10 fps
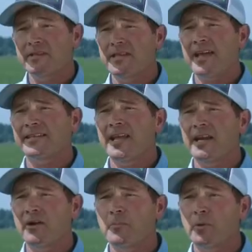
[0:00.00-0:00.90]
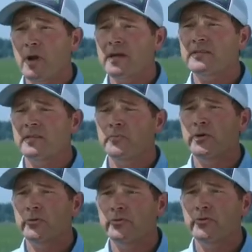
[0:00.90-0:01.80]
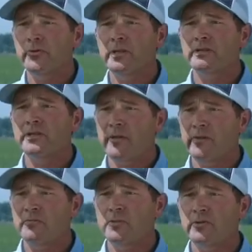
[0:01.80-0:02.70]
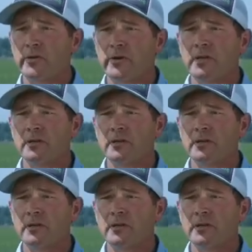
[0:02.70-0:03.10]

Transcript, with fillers: is Zack Tanner. I'm a rice seed producer in southeast Missouri,